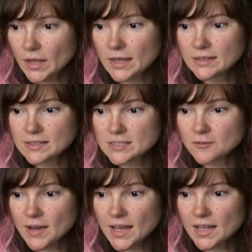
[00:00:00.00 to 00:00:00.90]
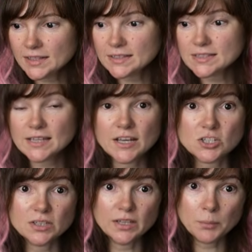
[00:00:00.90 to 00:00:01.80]
And this file is
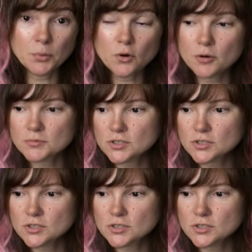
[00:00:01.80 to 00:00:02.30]
actually a poem,